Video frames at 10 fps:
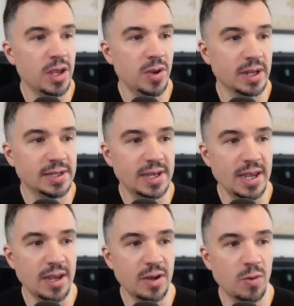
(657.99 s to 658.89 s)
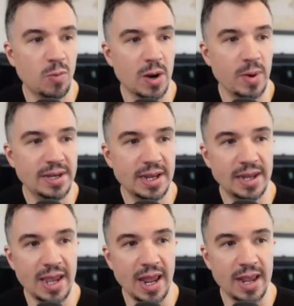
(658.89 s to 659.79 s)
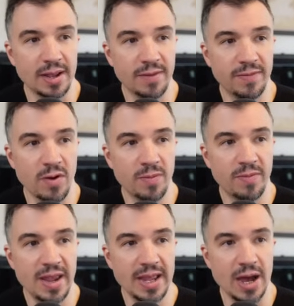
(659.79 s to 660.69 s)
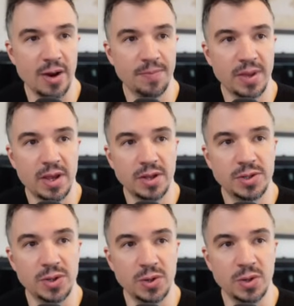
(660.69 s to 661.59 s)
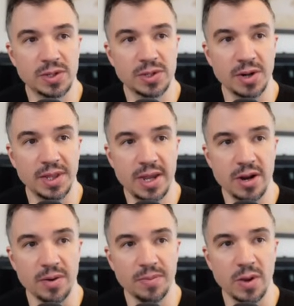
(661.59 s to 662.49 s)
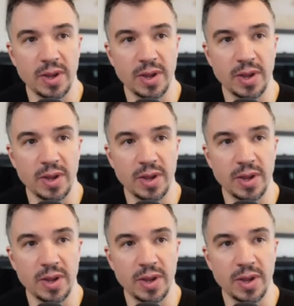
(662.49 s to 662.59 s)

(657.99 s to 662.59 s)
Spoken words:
you can see where we did get a confirmed fake out to start the year.